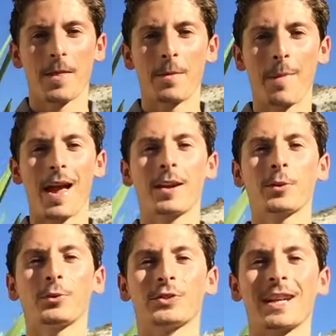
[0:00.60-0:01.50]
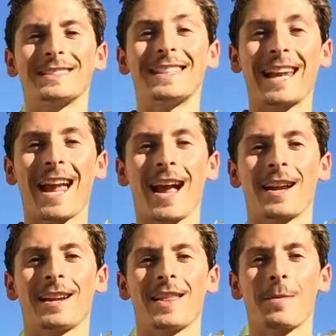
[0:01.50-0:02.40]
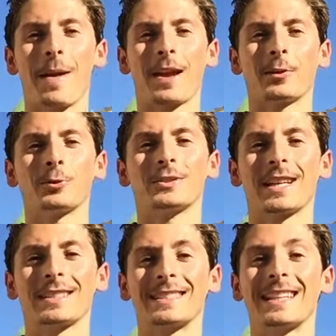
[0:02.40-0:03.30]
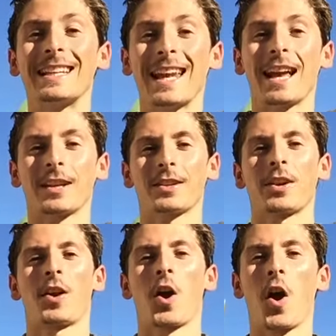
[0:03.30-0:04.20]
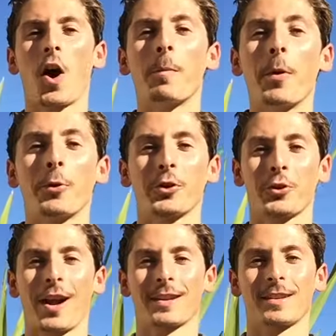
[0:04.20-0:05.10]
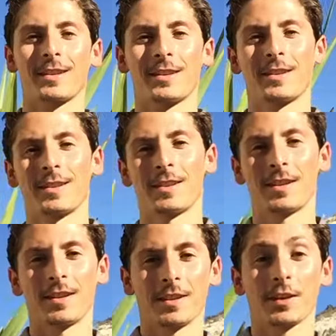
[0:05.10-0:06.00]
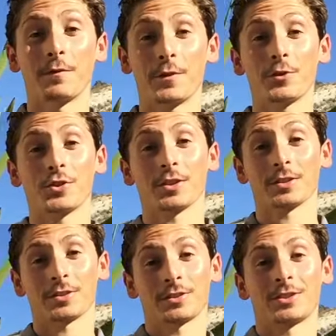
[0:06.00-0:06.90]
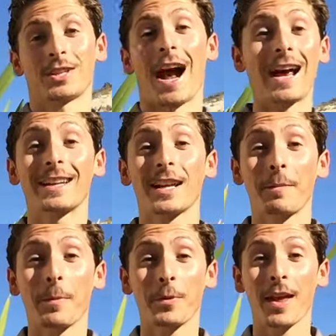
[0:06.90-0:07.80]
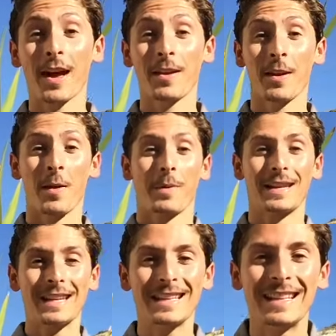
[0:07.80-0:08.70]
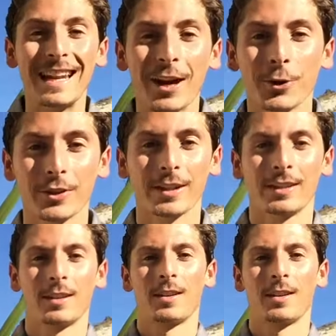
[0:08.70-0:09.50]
The man who says he can and the man who says he can't are both correct. Confucius. I didn't come up with that, but he nailed it.